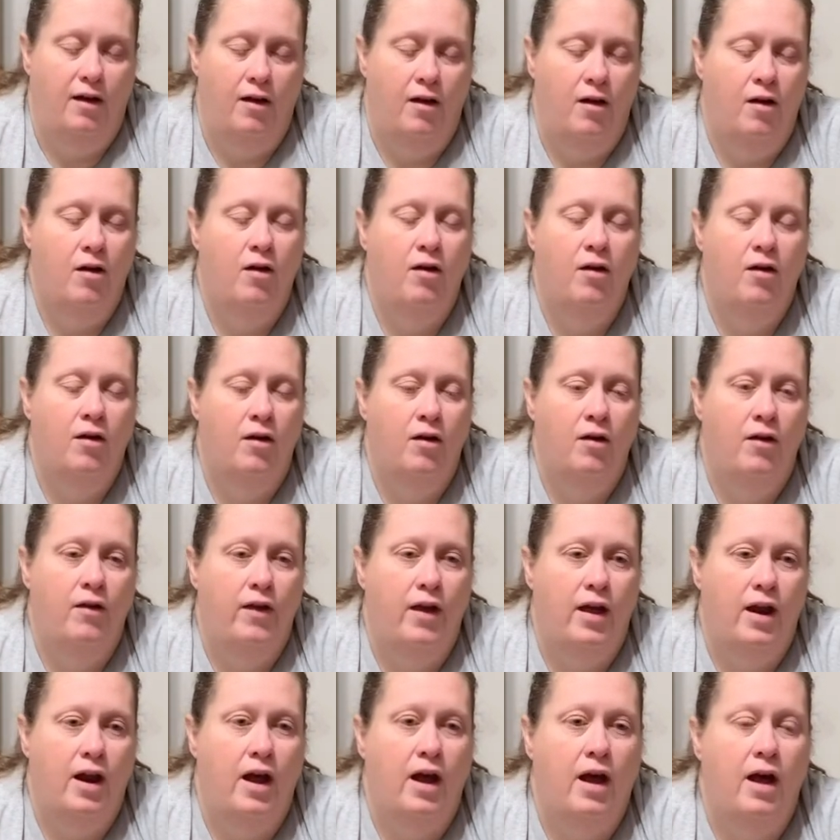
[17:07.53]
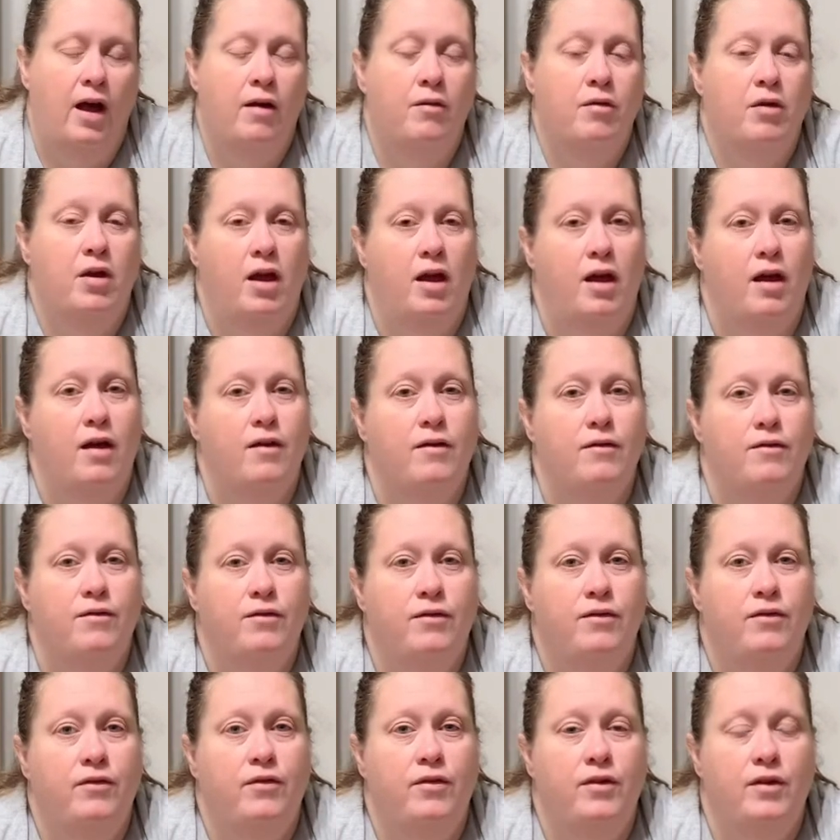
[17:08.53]
all that, I would have
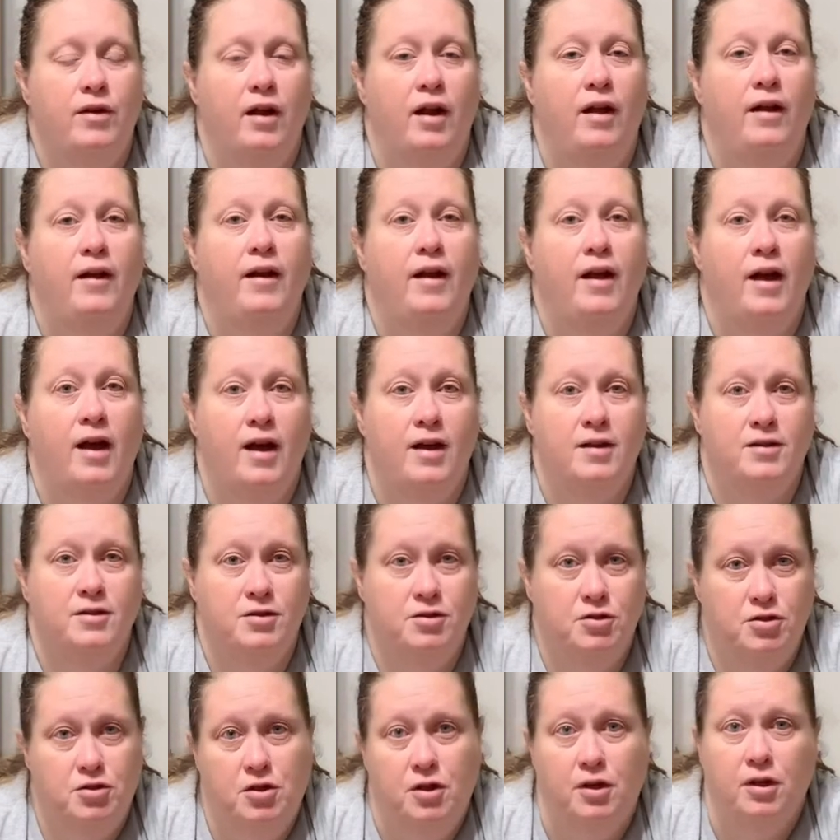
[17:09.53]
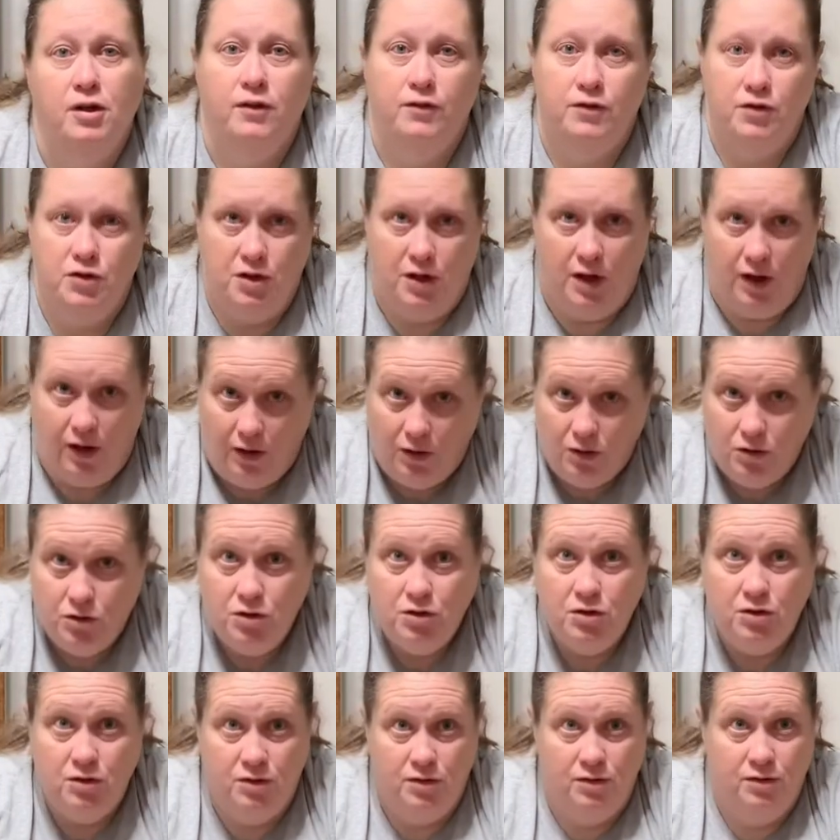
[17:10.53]
a nice chunk of
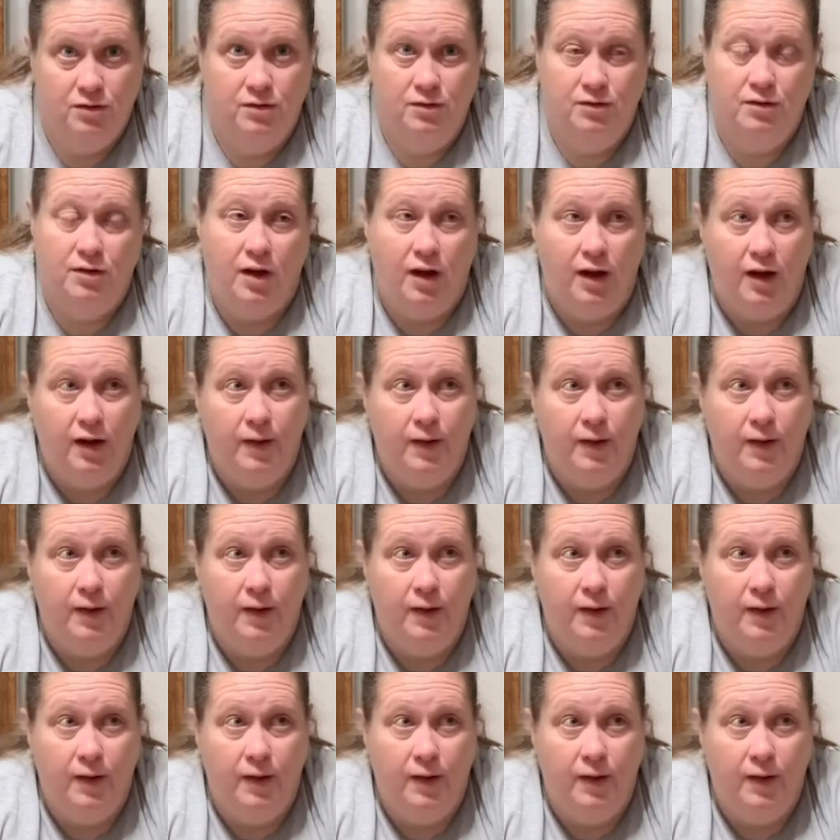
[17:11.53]
change. Okay?